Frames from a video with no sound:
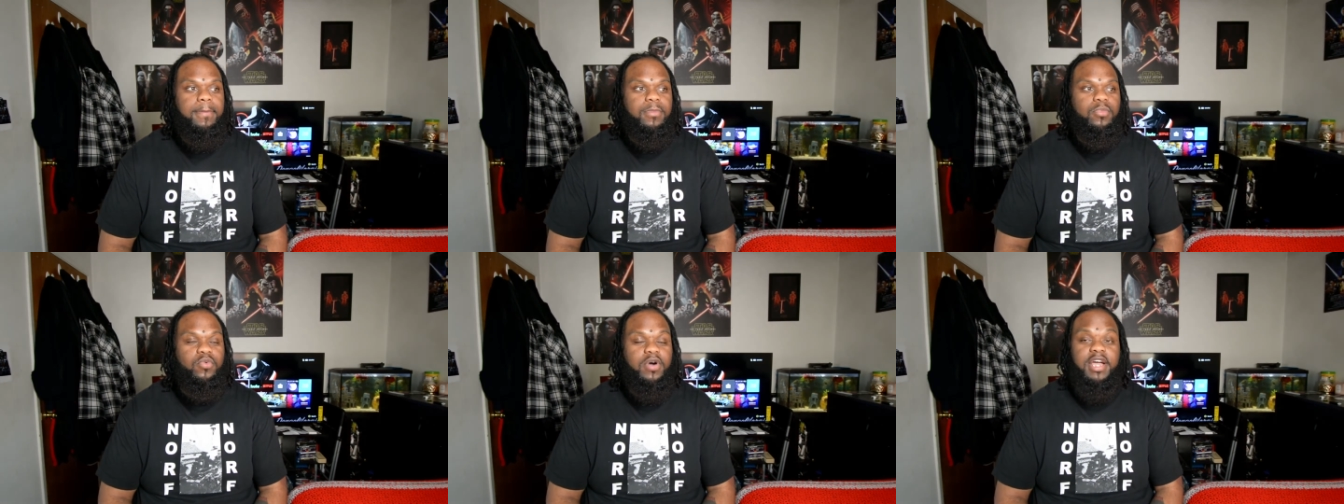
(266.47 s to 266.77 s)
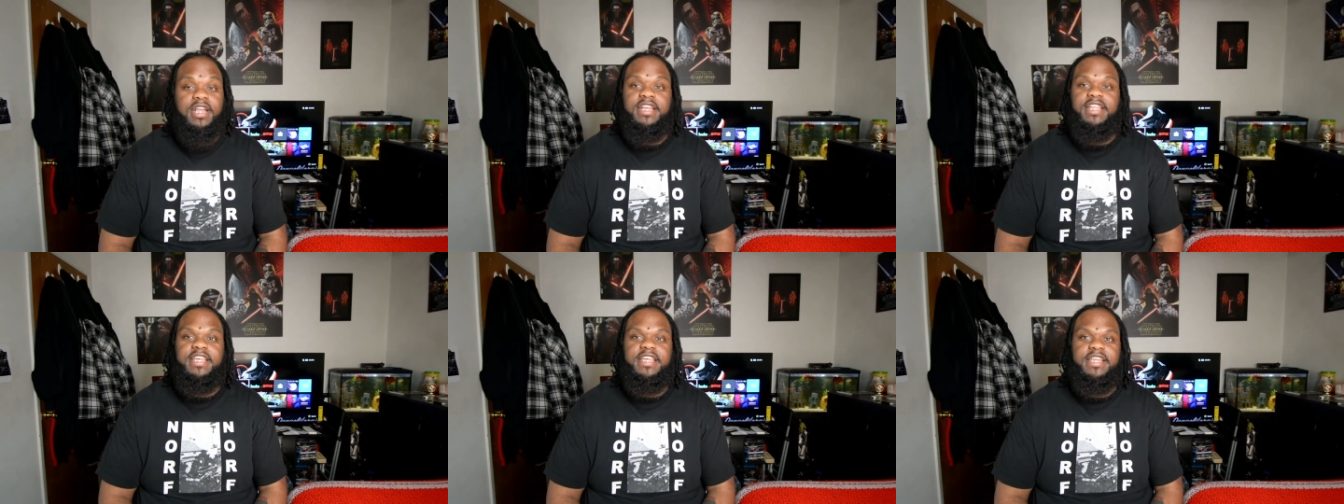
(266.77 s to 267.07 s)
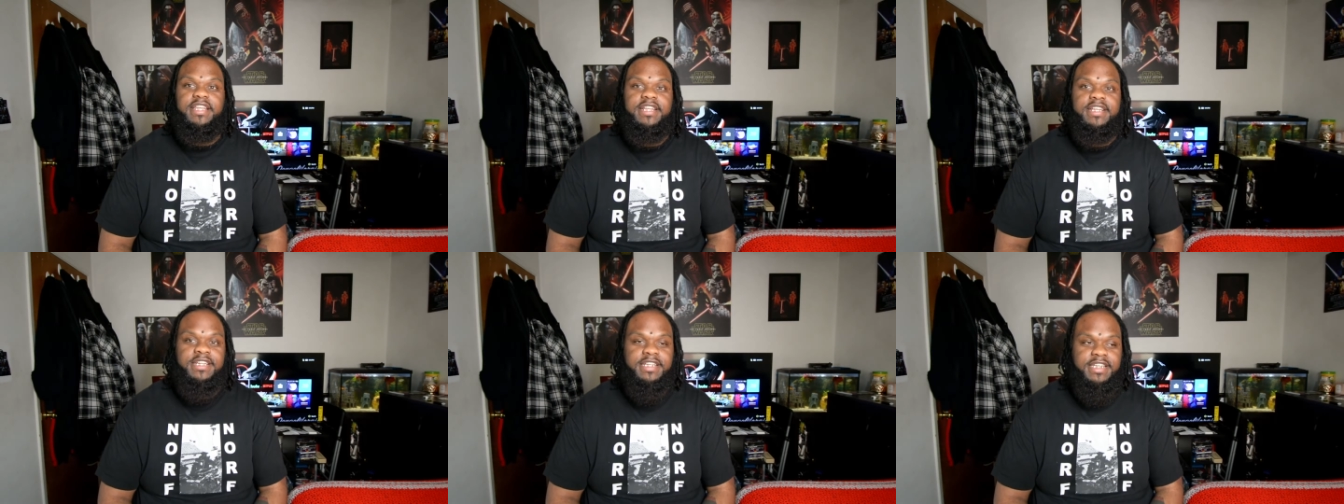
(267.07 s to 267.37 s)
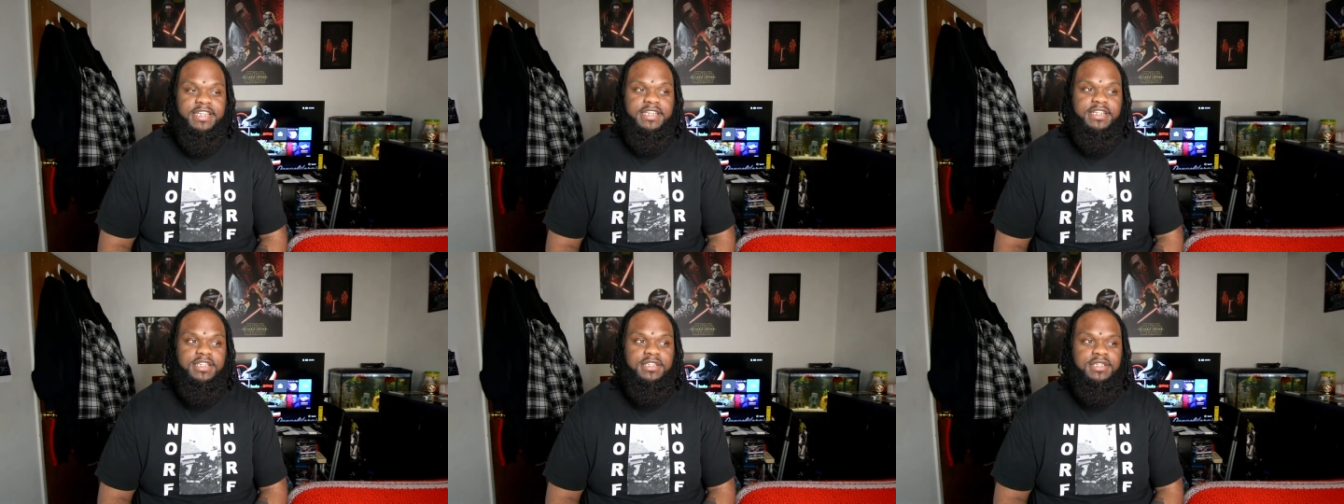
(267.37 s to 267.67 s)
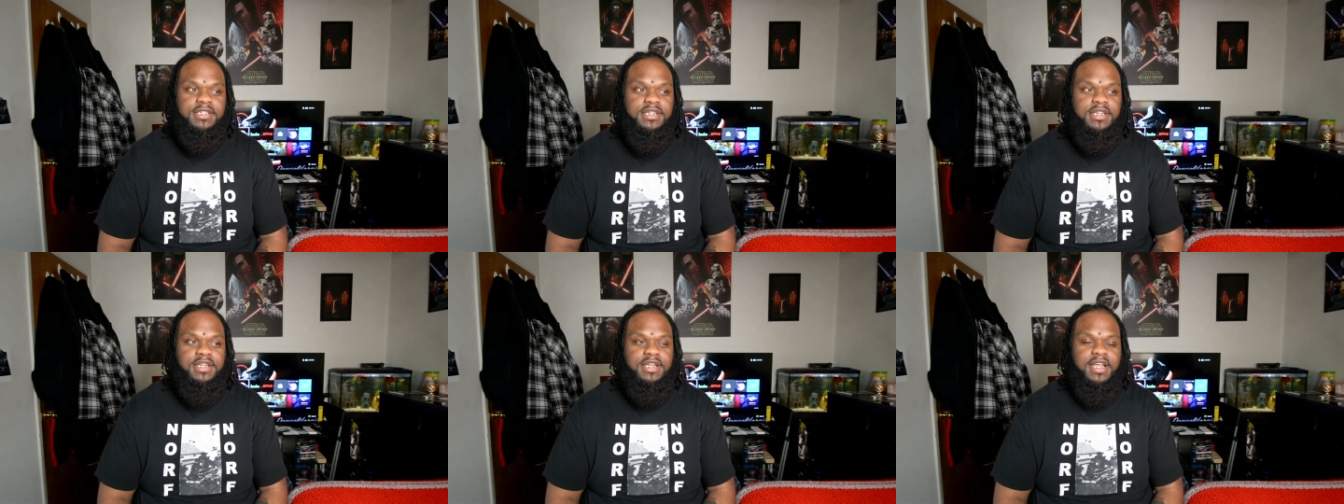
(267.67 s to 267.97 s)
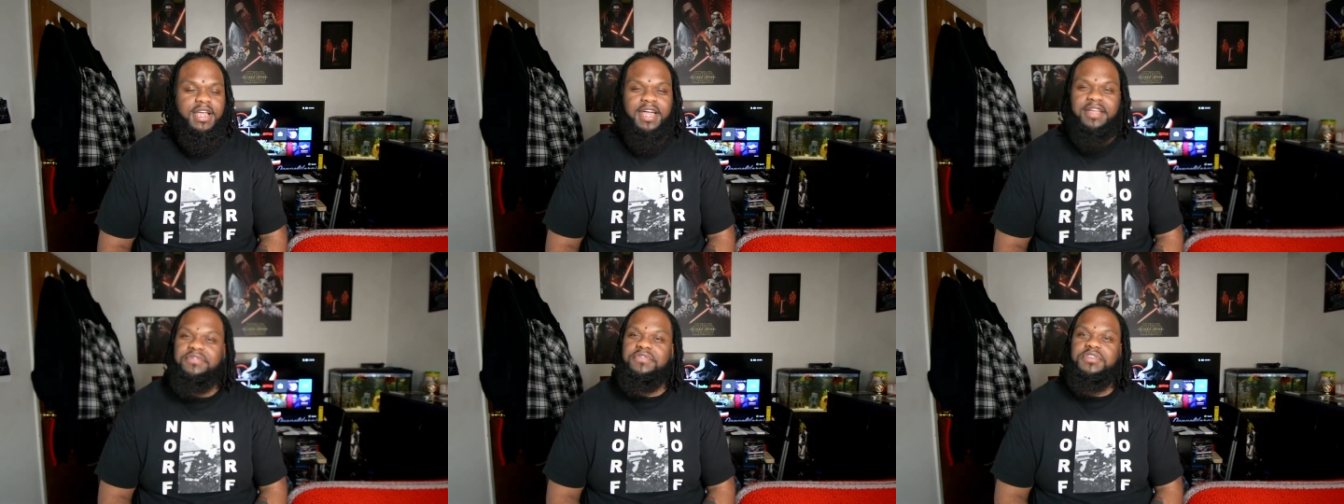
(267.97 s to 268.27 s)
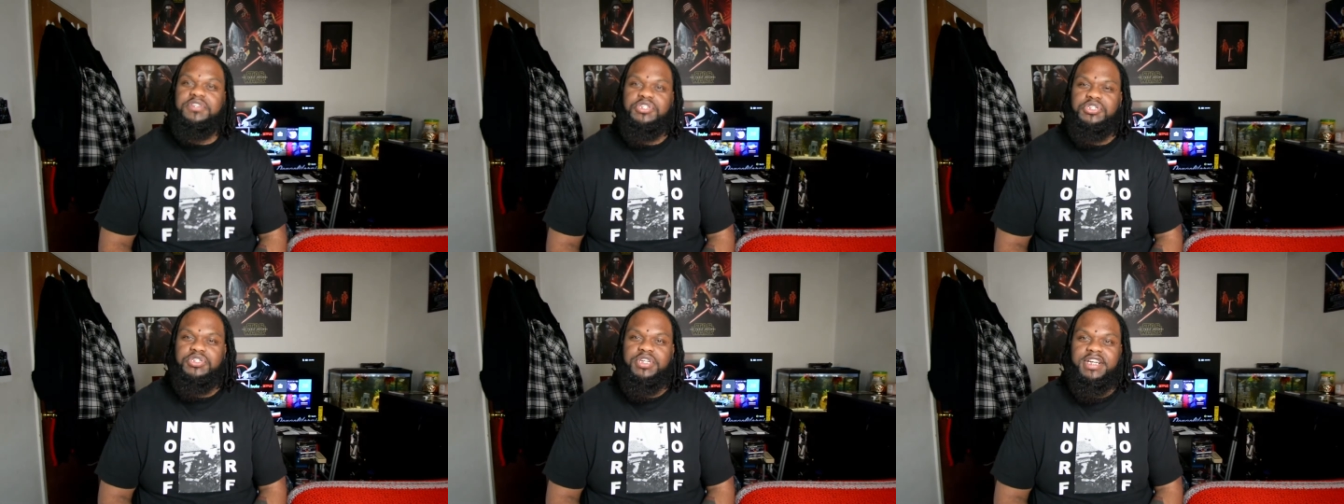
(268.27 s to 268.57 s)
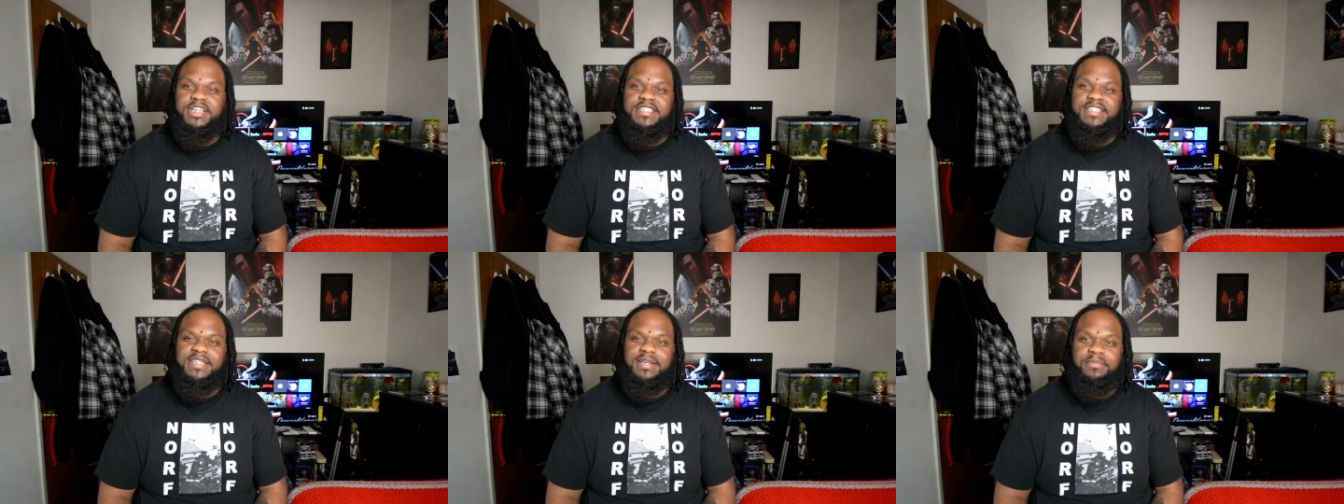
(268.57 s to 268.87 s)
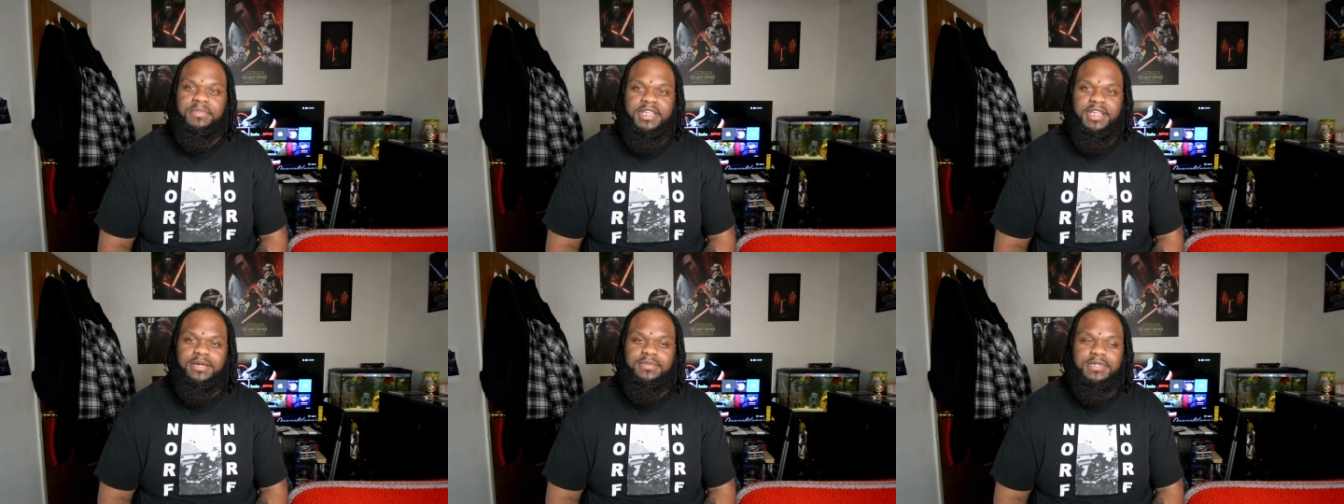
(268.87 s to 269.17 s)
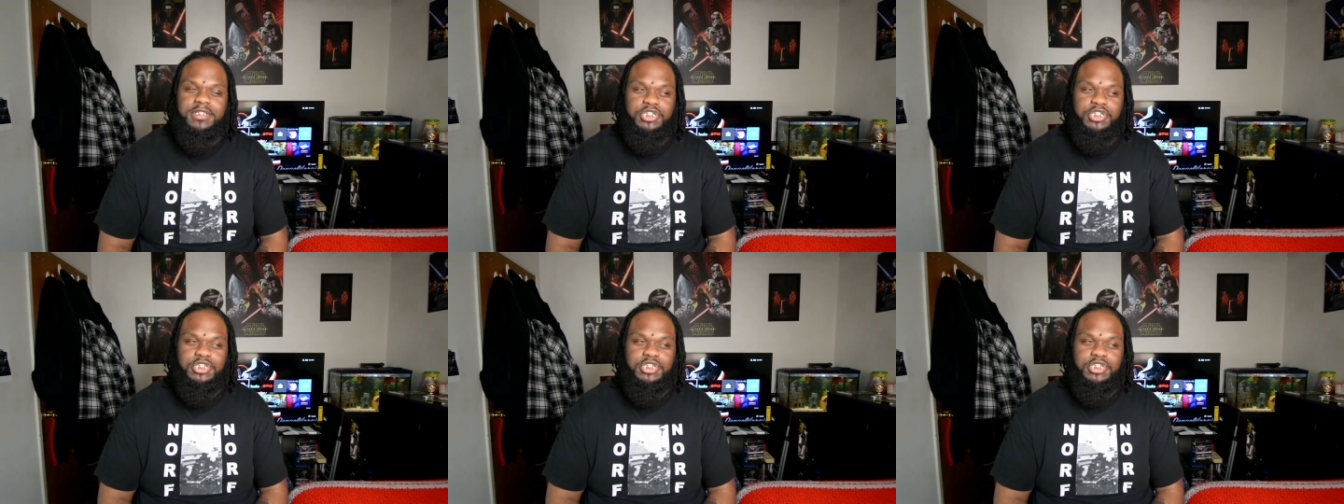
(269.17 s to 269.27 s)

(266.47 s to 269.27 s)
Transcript: Well, I did, and then I feel she tried to set me up.